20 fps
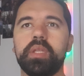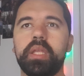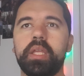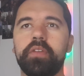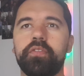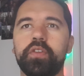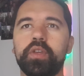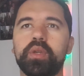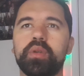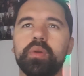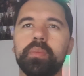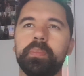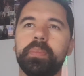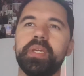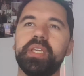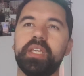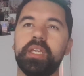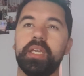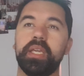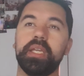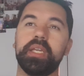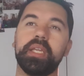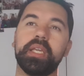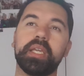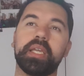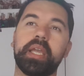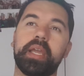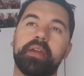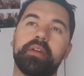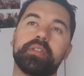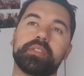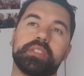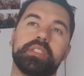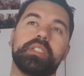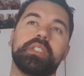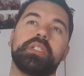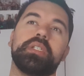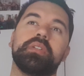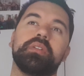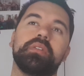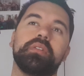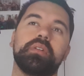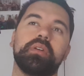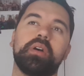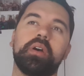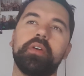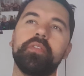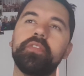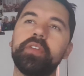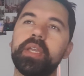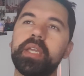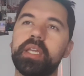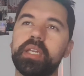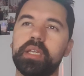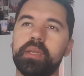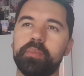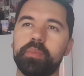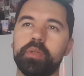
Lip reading: if you could be any character of any